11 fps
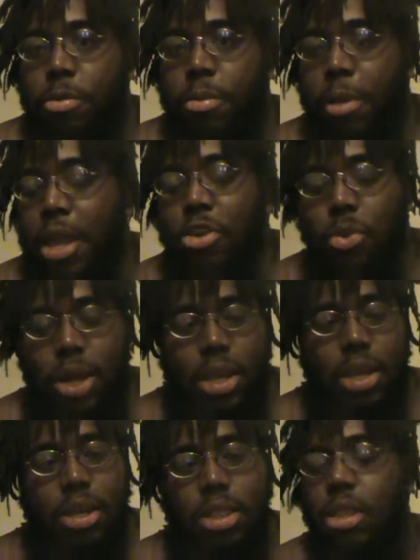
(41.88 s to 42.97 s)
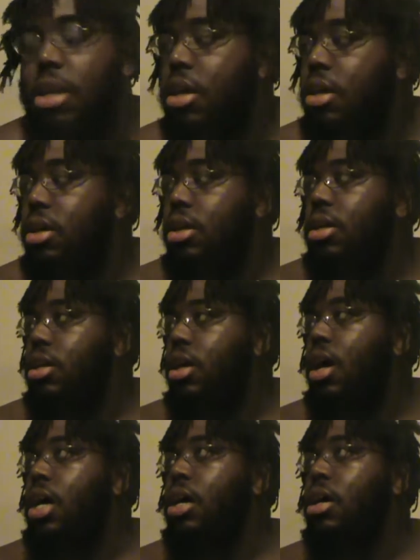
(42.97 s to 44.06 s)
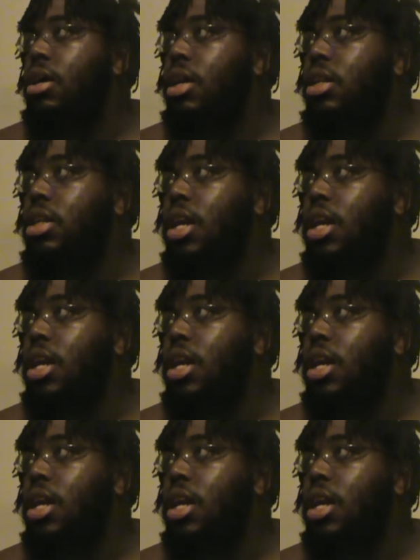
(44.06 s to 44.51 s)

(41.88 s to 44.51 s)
May 20th. It's